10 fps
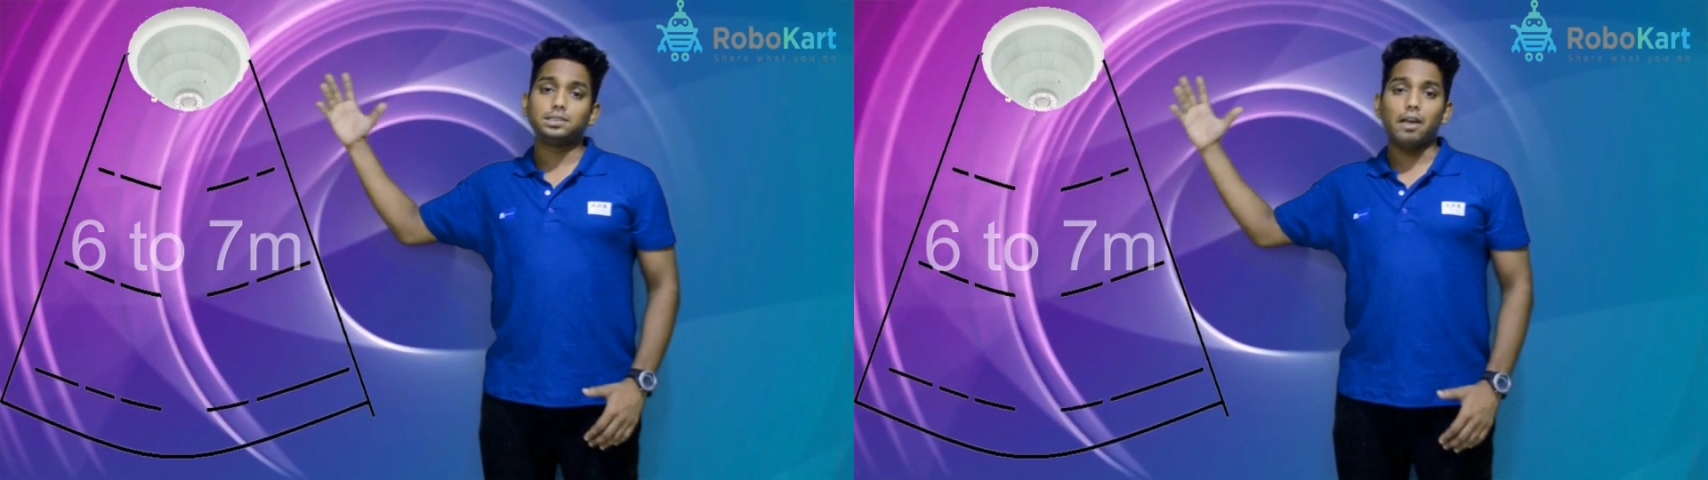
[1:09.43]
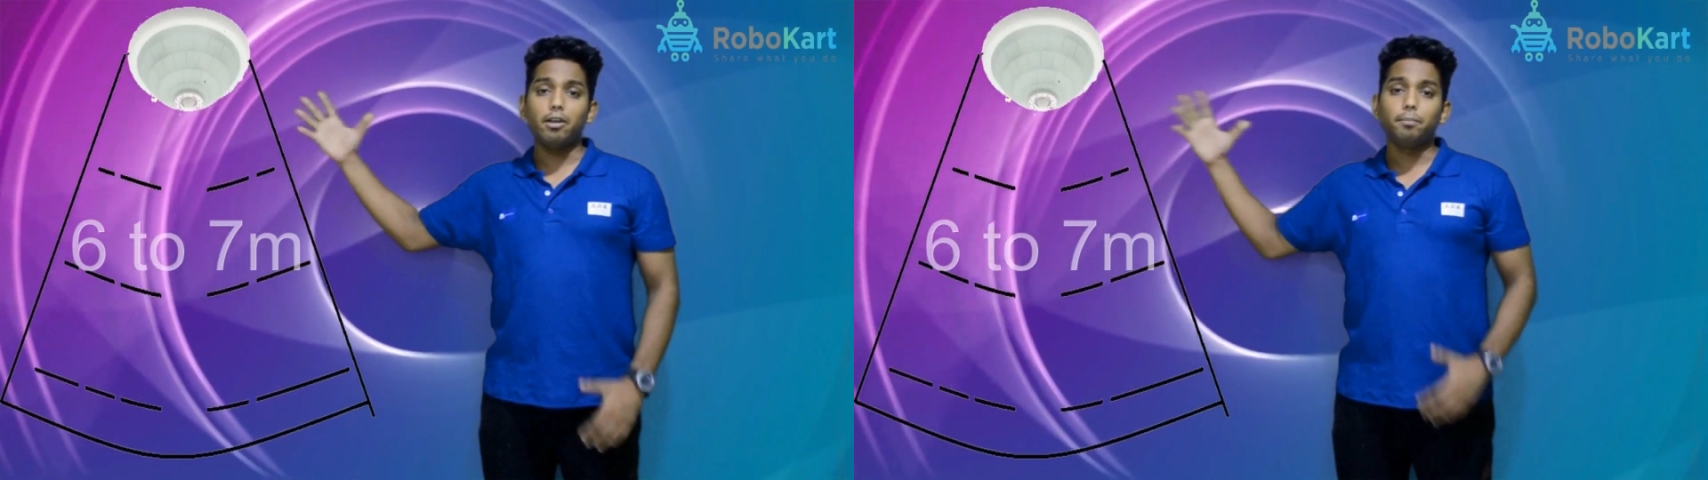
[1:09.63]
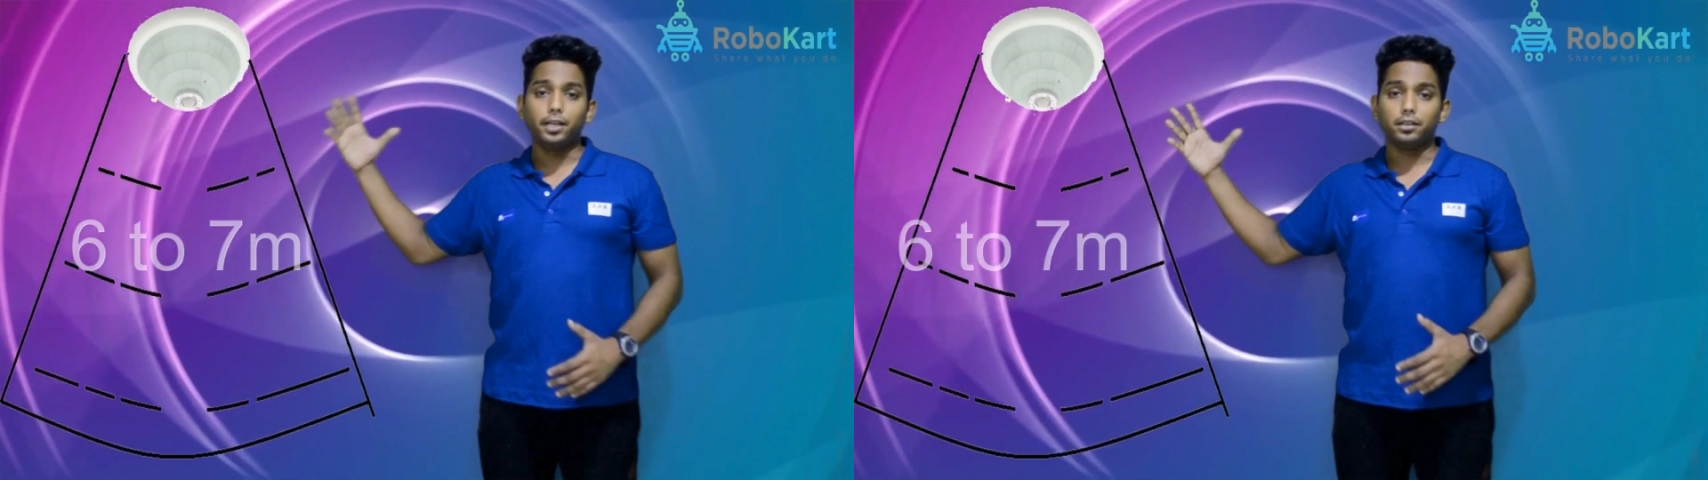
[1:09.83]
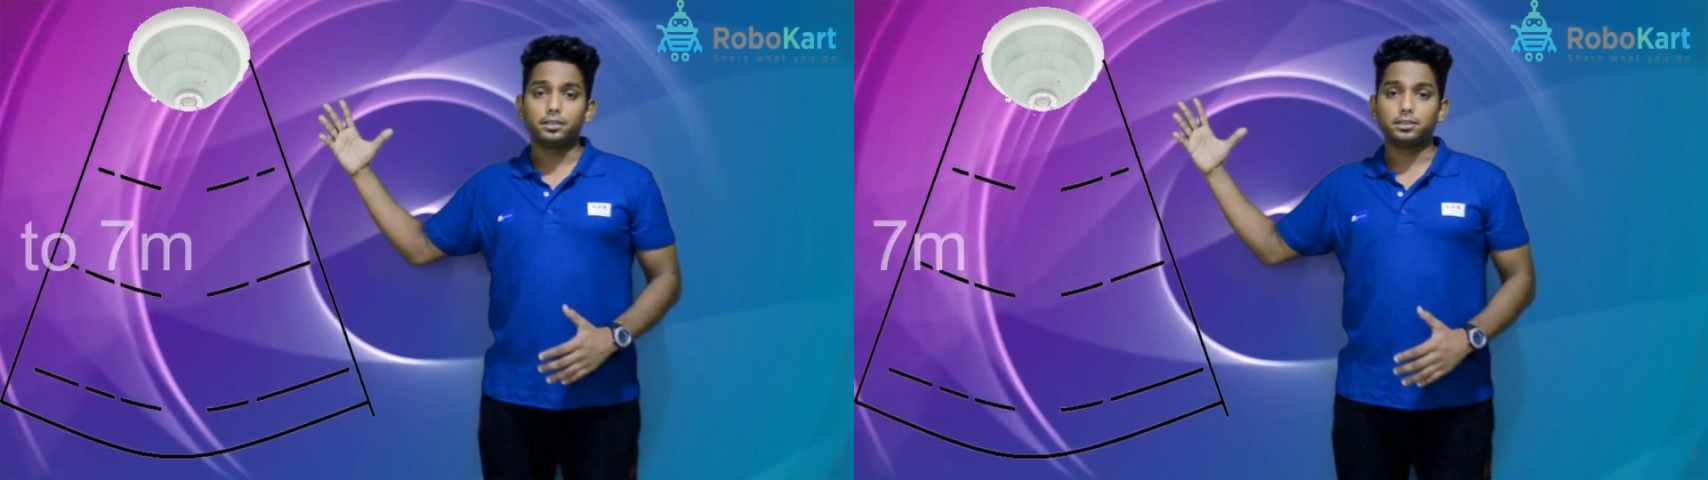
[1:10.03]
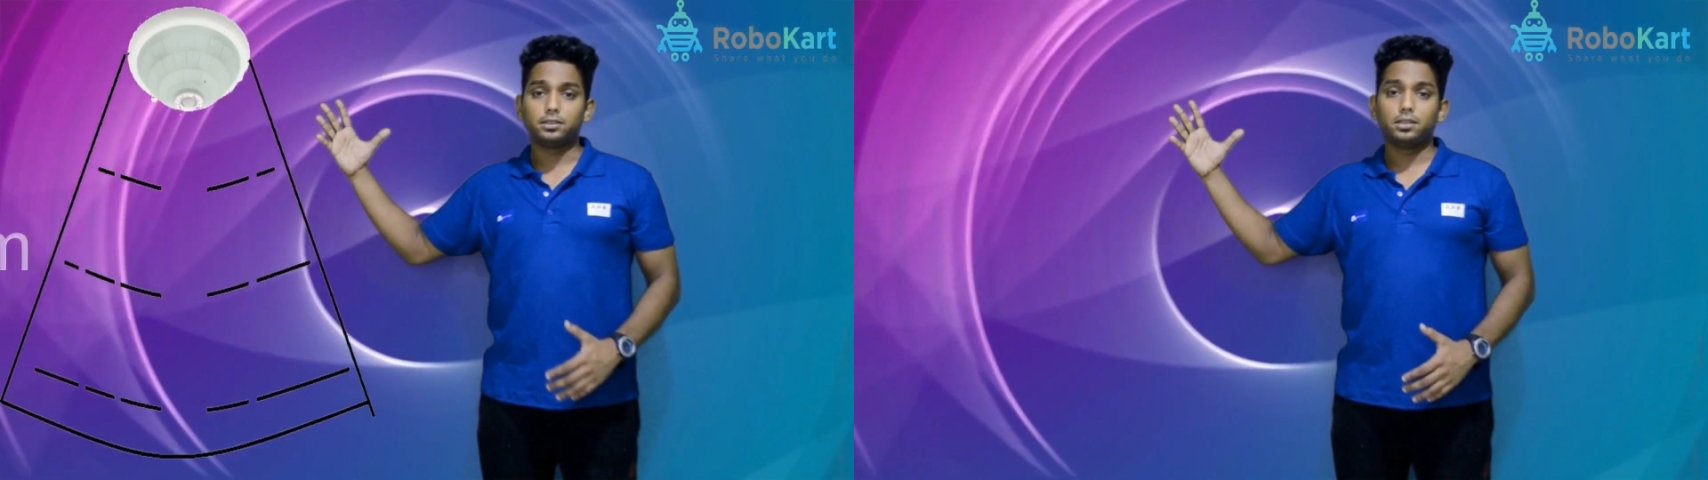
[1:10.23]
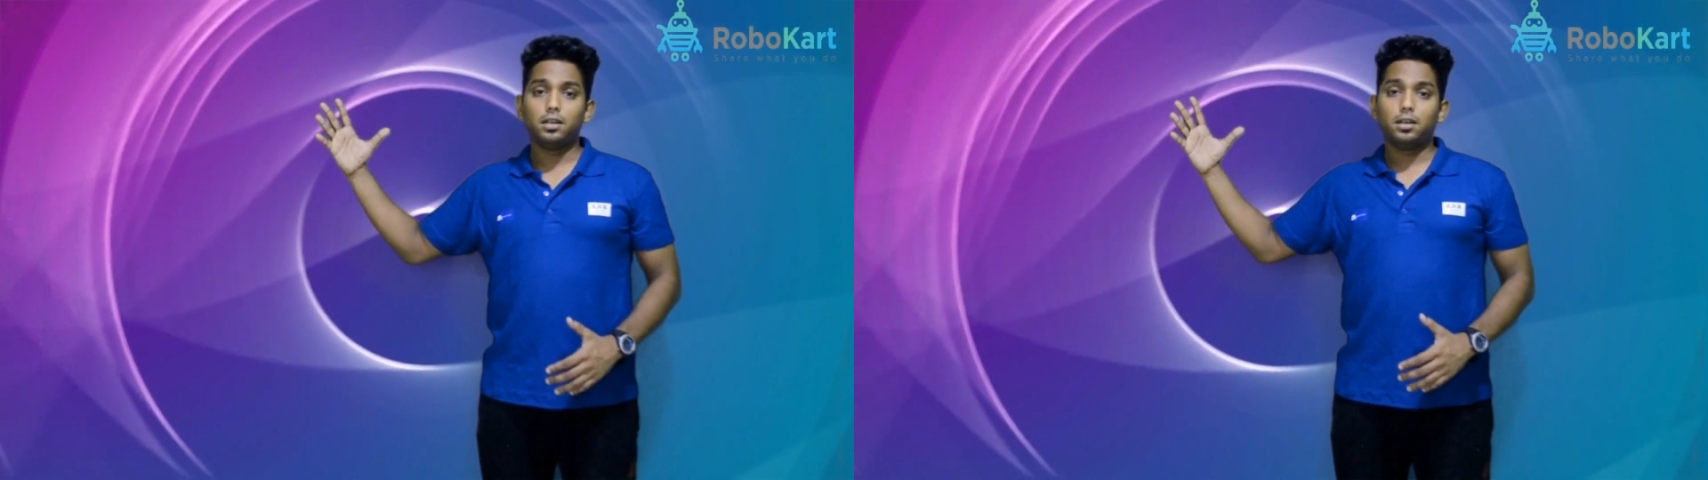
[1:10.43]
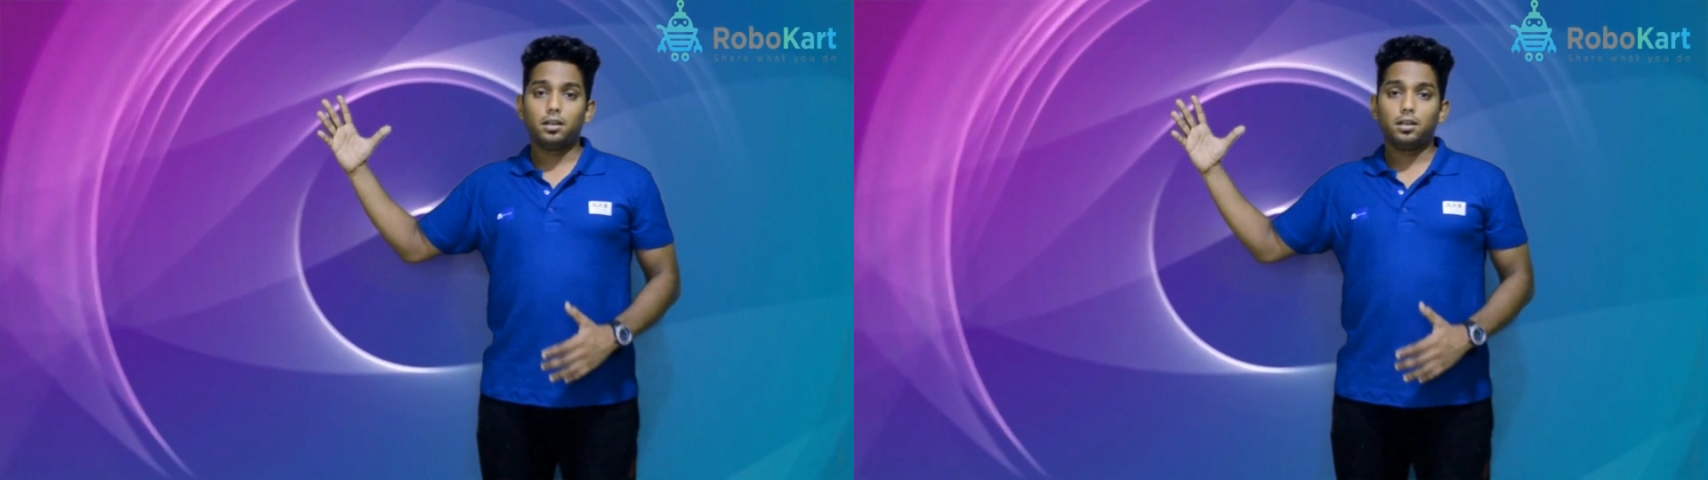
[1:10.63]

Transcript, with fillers: to seven meters.